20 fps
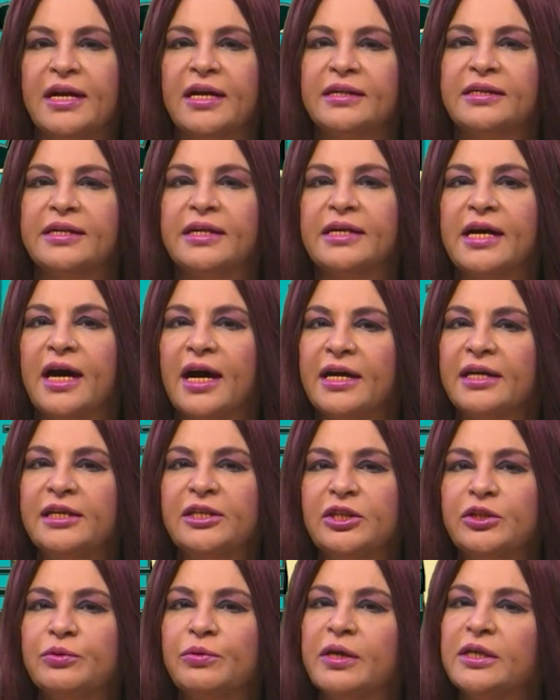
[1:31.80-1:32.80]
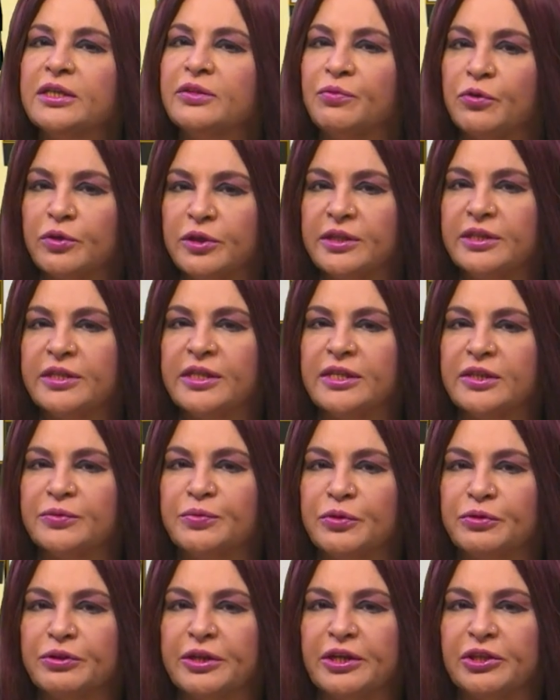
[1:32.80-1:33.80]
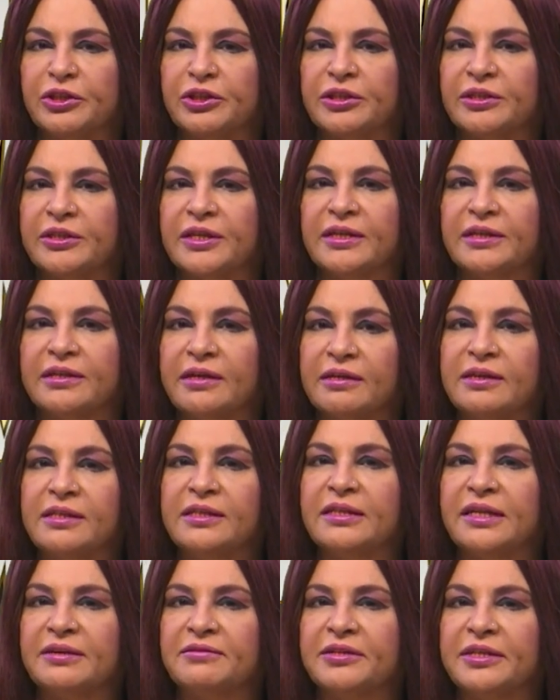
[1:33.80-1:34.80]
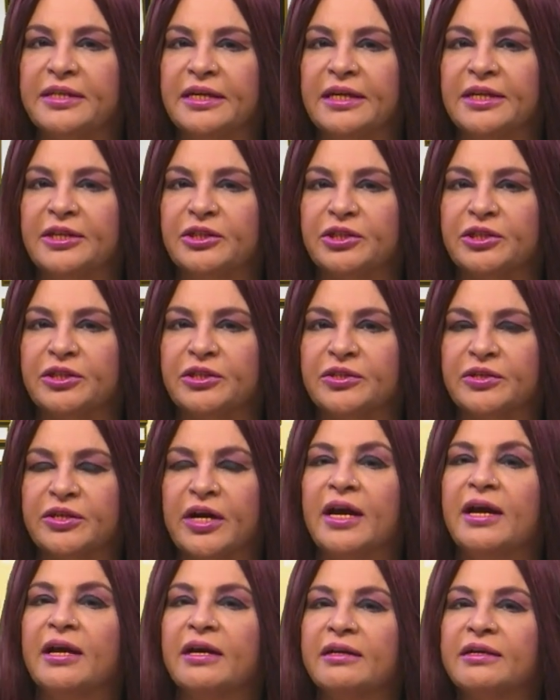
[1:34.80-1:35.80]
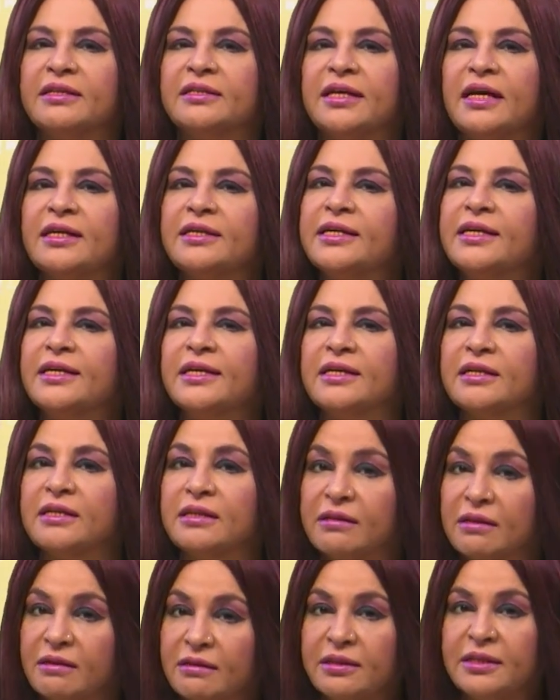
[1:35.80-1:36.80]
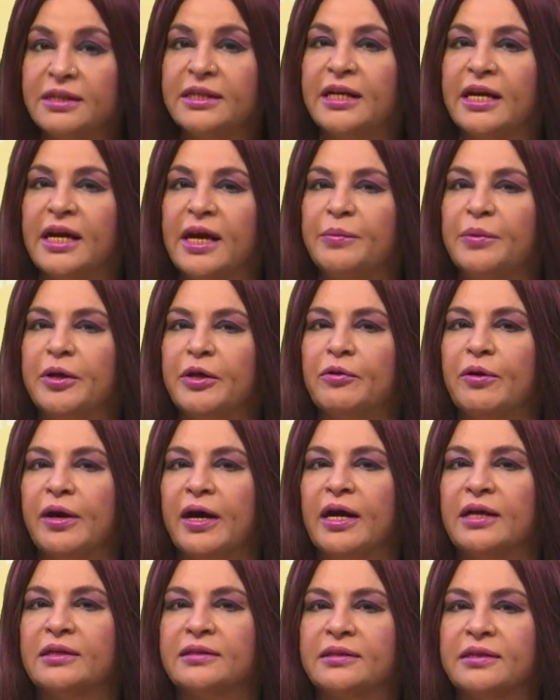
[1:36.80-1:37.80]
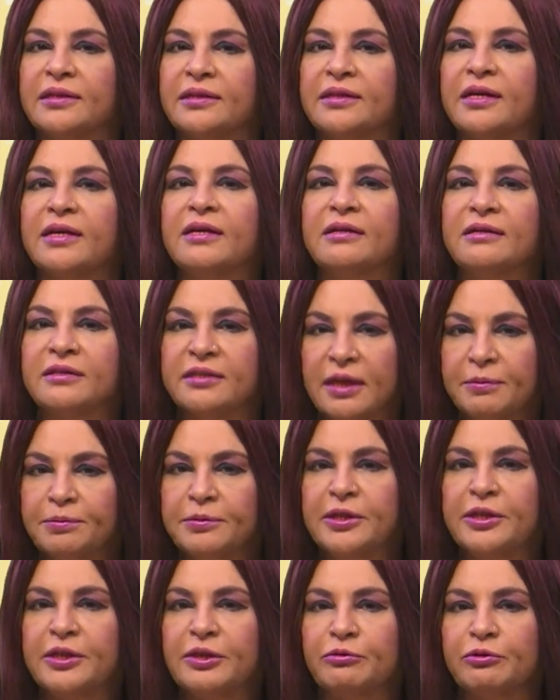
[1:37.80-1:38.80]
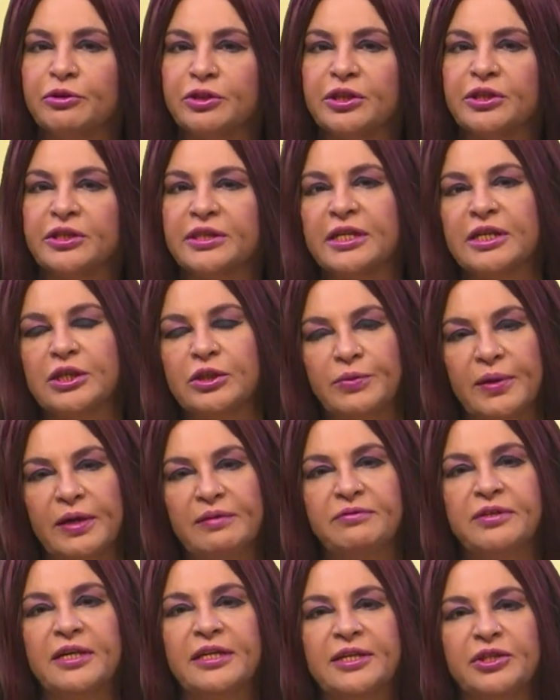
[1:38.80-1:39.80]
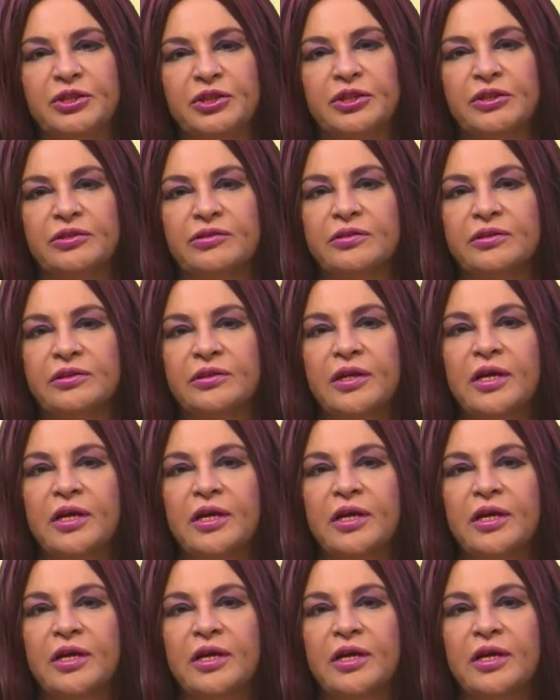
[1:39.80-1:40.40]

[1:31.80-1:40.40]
that IHU has 46 mutations and 37 deletions, resulting in 30 amino acid substitutions and 12 deletions.